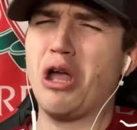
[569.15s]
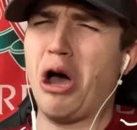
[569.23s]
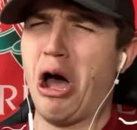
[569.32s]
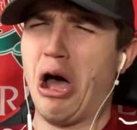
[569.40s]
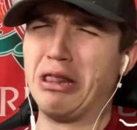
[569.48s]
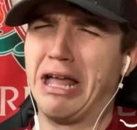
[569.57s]

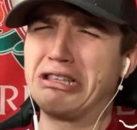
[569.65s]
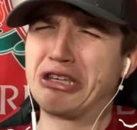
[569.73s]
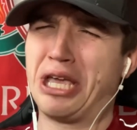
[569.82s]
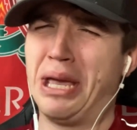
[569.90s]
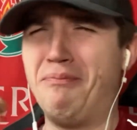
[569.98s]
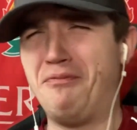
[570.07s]
oh, let's
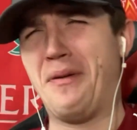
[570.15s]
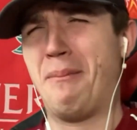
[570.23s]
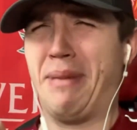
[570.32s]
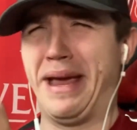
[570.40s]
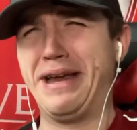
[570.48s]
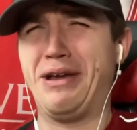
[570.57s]
keep
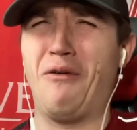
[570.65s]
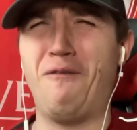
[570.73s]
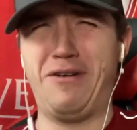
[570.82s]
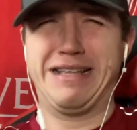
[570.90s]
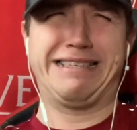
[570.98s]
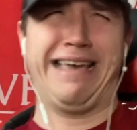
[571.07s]
Firmino
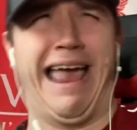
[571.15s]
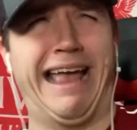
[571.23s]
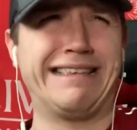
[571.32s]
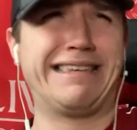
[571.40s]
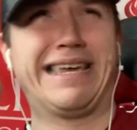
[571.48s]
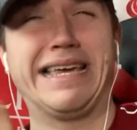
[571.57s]
for
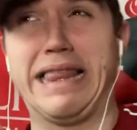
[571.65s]
10 years.